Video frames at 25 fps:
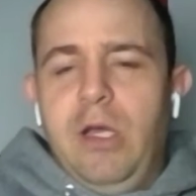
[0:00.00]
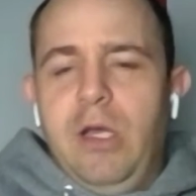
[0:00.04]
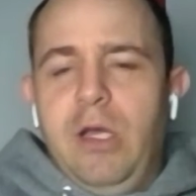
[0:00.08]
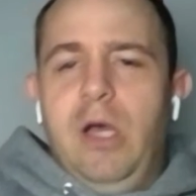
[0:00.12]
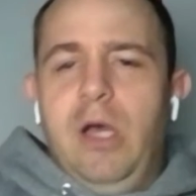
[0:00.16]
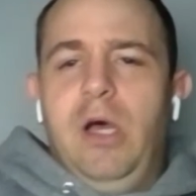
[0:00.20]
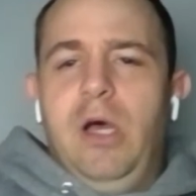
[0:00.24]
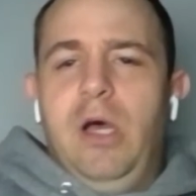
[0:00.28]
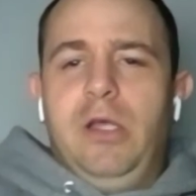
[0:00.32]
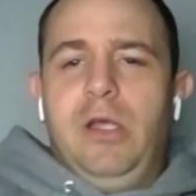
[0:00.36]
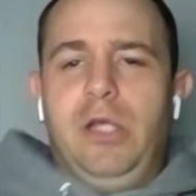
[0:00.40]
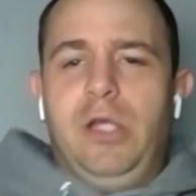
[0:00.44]

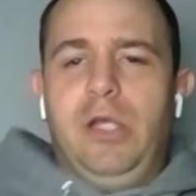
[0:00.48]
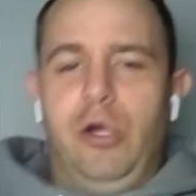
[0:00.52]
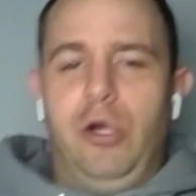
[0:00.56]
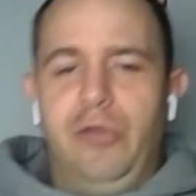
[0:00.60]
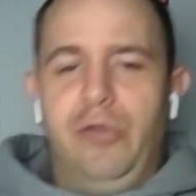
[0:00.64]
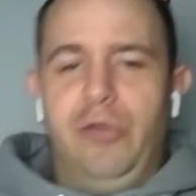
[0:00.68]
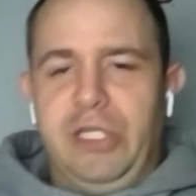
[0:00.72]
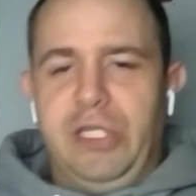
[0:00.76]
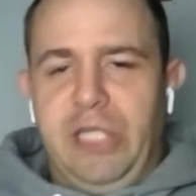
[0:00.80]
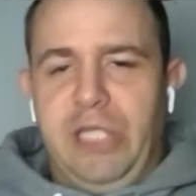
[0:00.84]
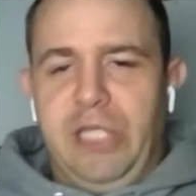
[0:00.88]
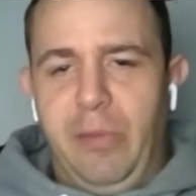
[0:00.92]
You know,
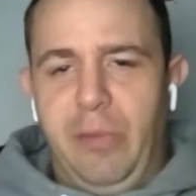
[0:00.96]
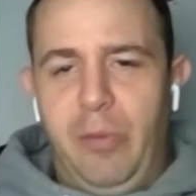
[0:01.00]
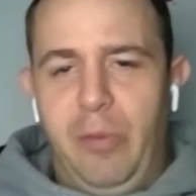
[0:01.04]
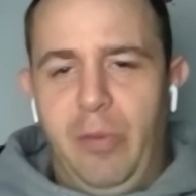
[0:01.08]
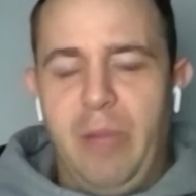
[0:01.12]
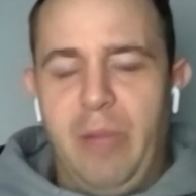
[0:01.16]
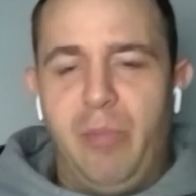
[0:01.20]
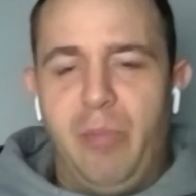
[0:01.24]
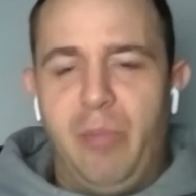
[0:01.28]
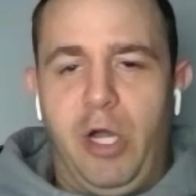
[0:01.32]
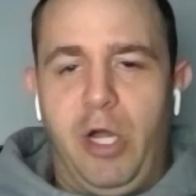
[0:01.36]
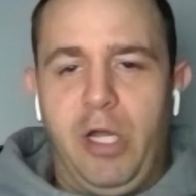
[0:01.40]
the Tampa Bay
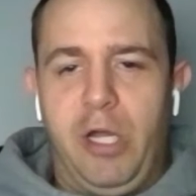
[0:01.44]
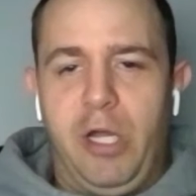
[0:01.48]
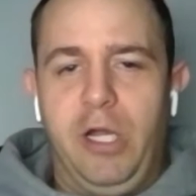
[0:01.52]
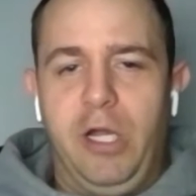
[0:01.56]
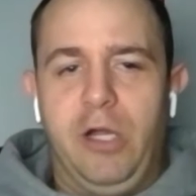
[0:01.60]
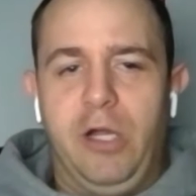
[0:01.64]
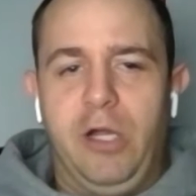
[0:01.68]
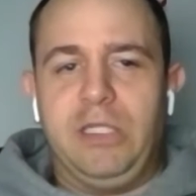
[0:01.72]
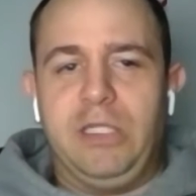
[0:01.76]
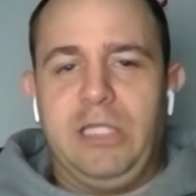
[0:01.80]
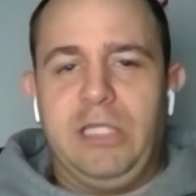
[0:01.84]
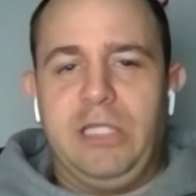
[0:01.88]

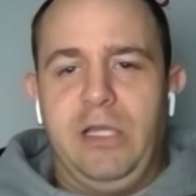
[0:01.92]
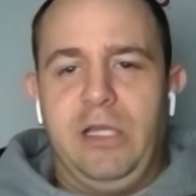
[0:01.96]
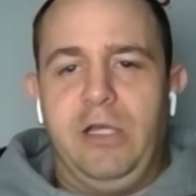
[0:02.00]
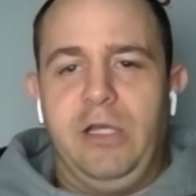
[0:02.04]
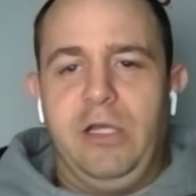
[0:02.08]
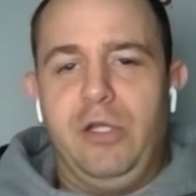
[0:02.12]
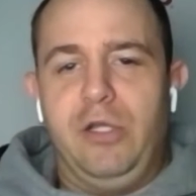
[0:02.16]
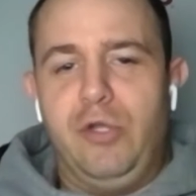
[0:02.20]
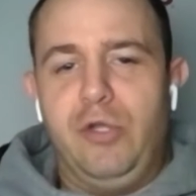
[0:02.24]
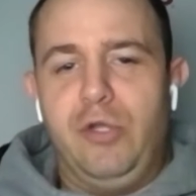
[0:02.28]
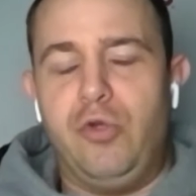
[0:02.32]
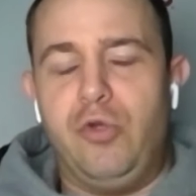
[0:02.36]
Buccaneers and the
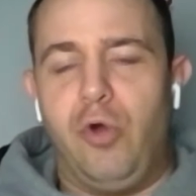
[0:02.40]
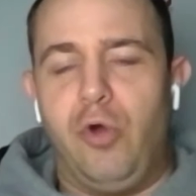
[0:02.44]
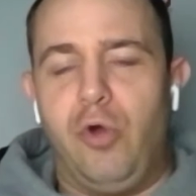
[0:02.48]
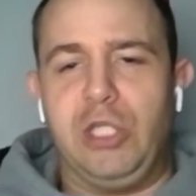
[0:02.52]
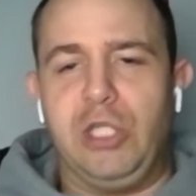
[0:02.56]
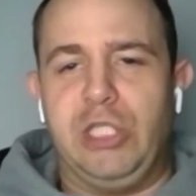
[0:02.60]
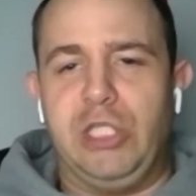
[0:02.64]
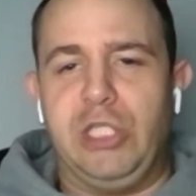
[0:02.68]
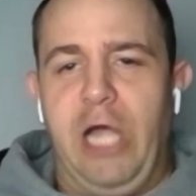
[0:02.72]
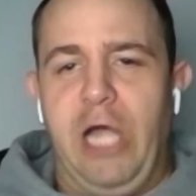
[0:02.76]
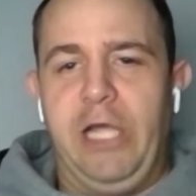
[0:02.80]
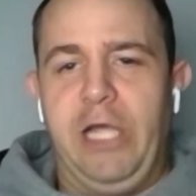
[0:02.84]
New York
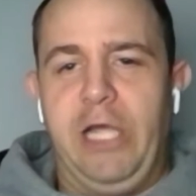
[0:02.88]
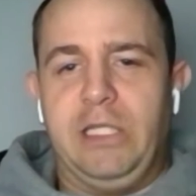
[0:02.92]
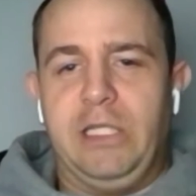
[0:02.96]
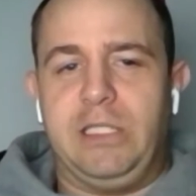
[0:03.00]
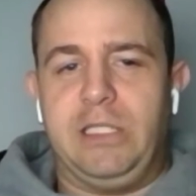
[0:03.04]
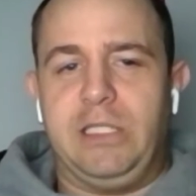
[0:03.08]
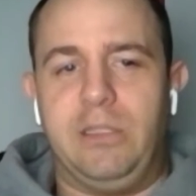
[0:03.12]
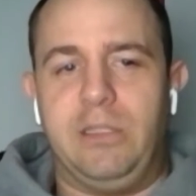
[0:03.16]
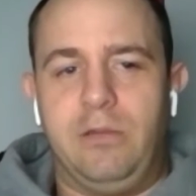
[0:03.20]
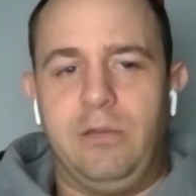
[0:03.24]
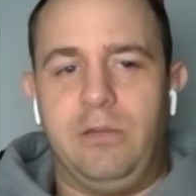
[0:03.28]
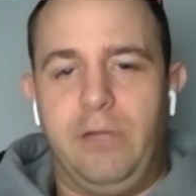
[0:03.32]
Giants.